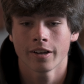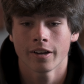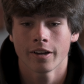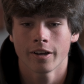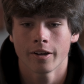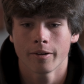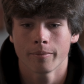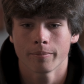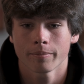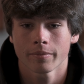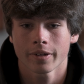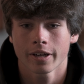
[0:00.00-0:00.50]

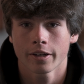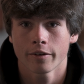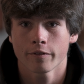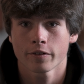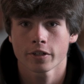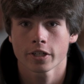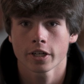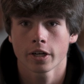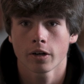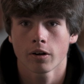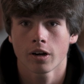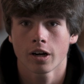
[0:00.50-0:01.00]
um, kind of
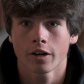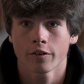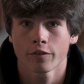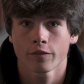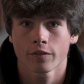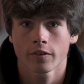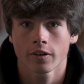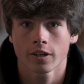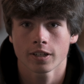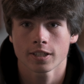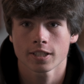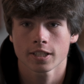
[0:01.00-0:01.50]
show
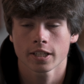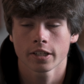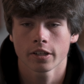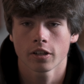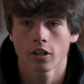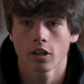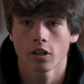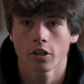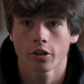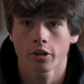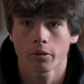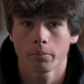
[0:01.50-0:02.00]
off our
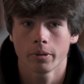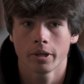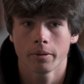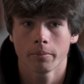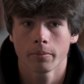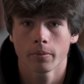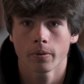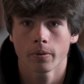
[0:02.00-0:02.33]
skill a little bit